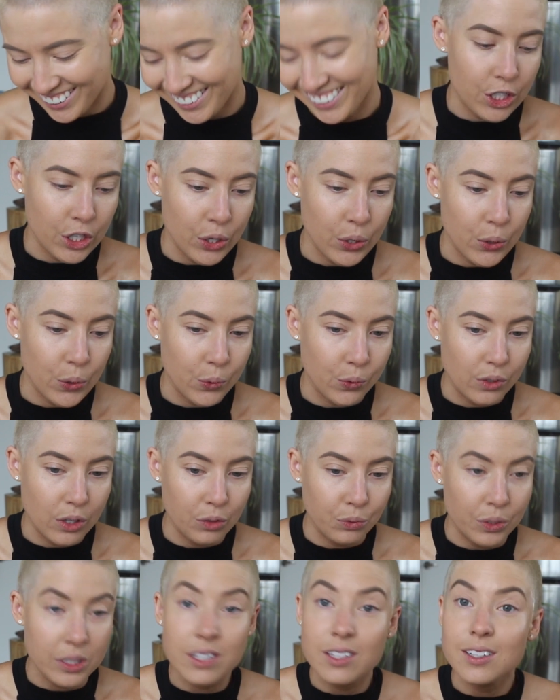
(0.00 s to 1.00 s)
So
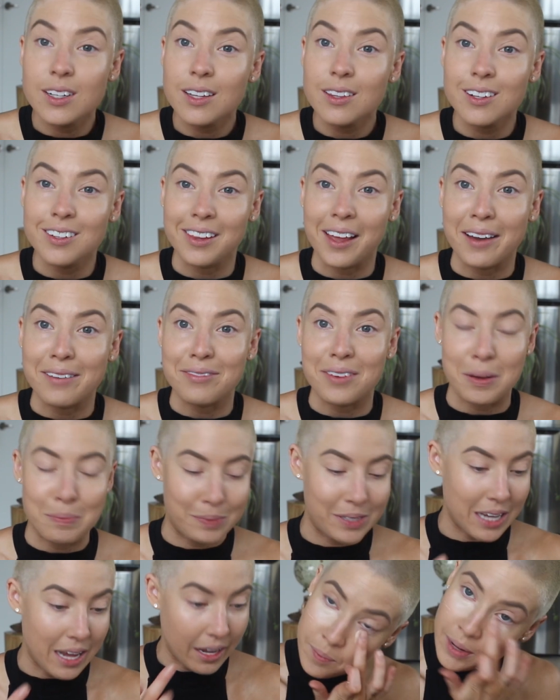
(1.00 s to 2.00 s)
what's another life
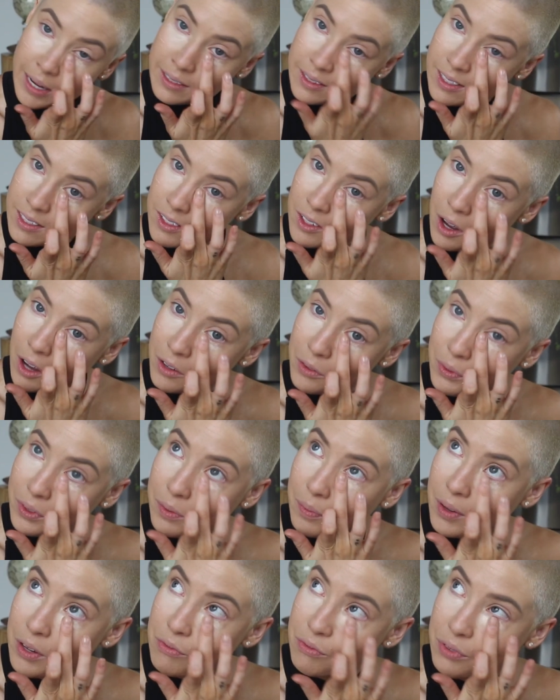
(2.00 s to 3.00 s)
update? I pat this on
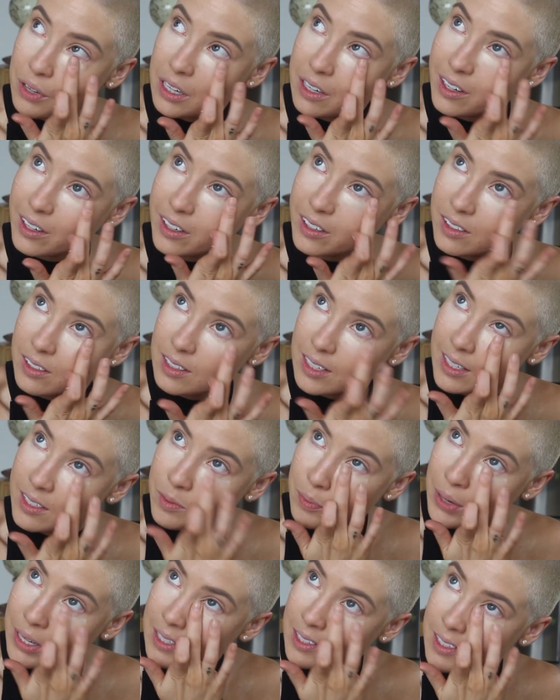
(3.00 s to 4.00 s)
with my fingers as
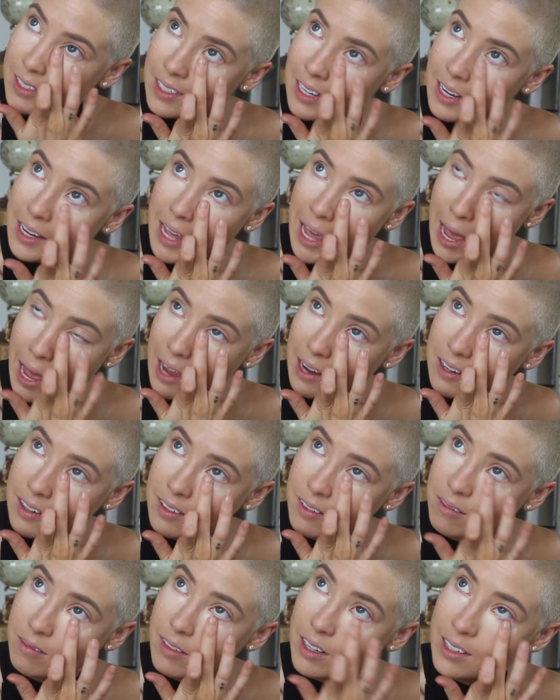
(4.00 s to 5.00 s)
best as I
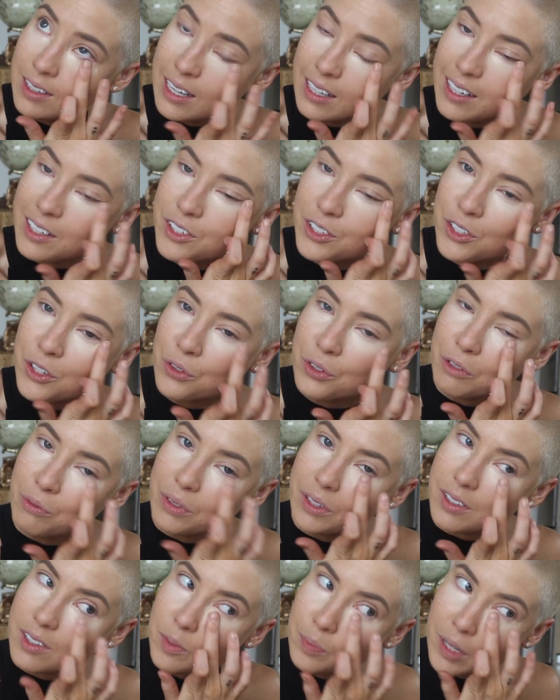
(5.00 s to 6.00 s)
can, and then I just go in
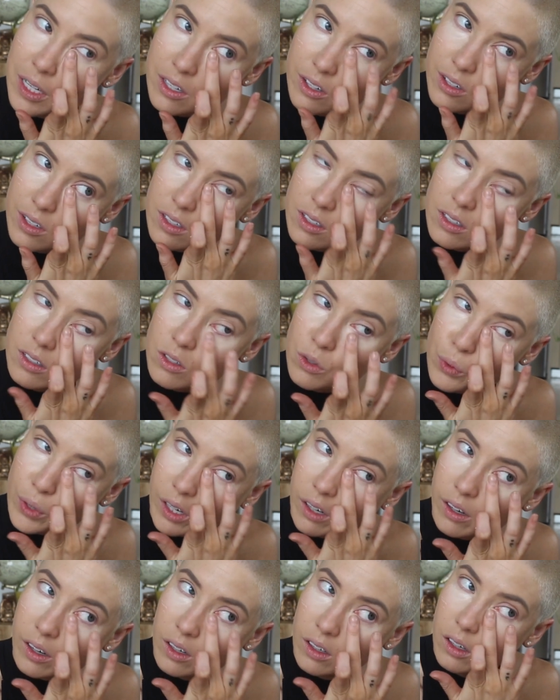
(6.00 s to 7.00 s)
with a sponge because it's
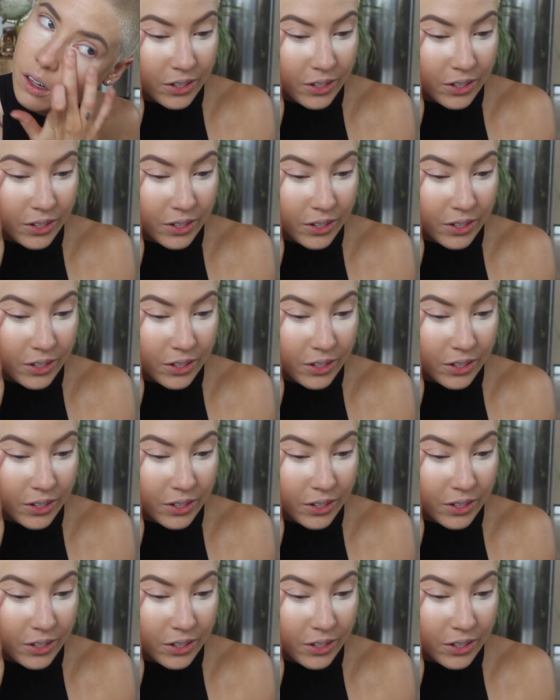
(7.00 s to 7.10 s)
quicker.